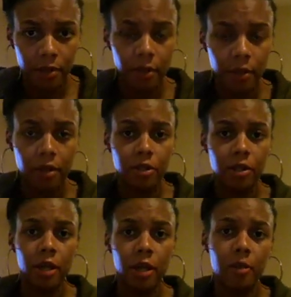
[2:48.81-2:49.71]
because
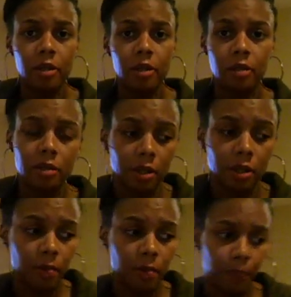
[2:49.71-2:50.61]

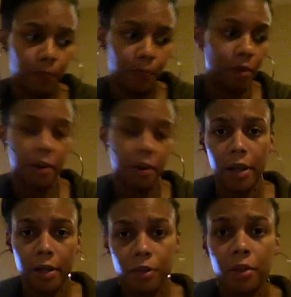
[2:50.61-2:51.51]
she put her
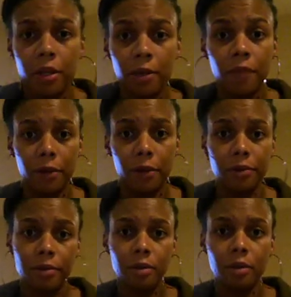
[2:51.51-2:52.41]
hands on him first.